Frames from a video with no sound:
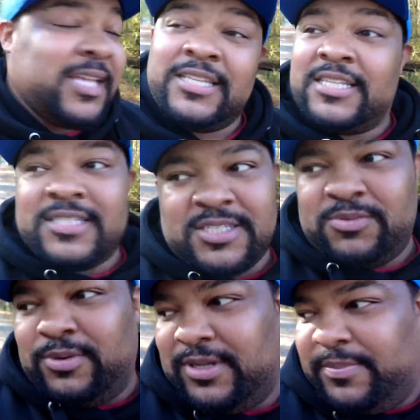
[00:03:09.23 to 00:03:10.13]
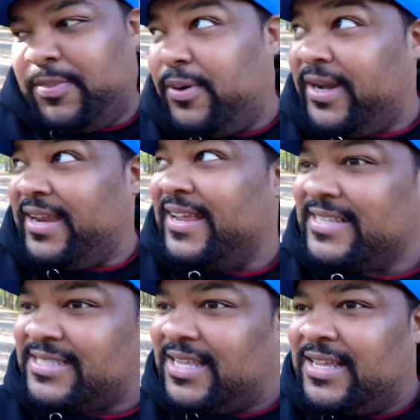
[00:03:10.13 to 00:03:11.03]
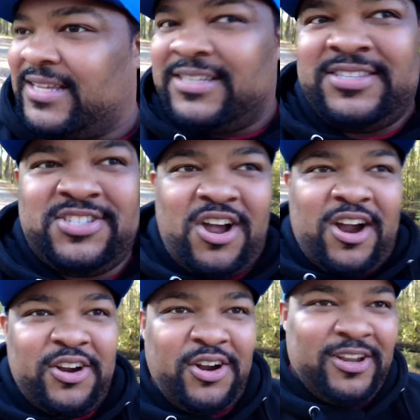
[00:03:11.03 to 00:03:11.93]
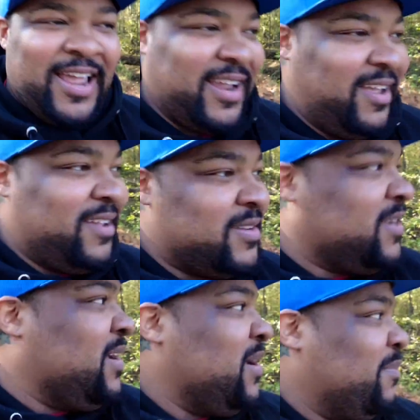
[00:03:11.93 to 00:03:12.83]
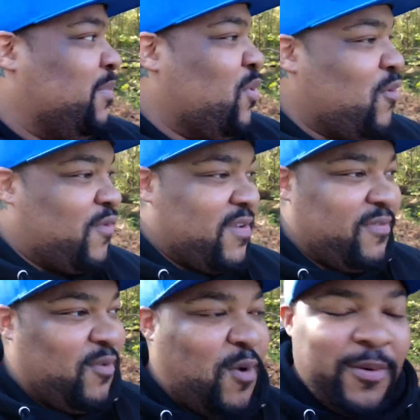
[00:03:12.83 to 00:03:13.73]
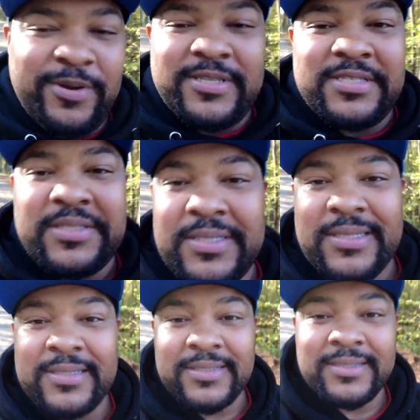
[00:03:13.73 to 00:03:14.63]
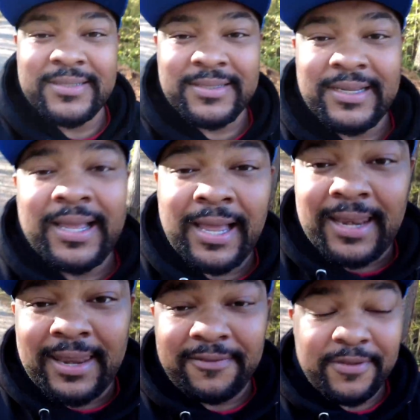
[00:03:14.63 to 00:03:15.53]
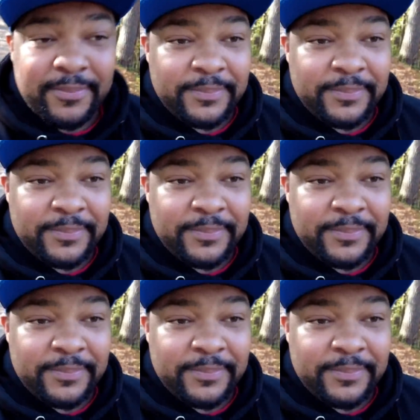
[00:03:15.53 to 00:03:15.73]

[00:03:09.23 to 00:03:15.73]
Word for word: This is really pretty. It's darker, like a movie forest. I love it.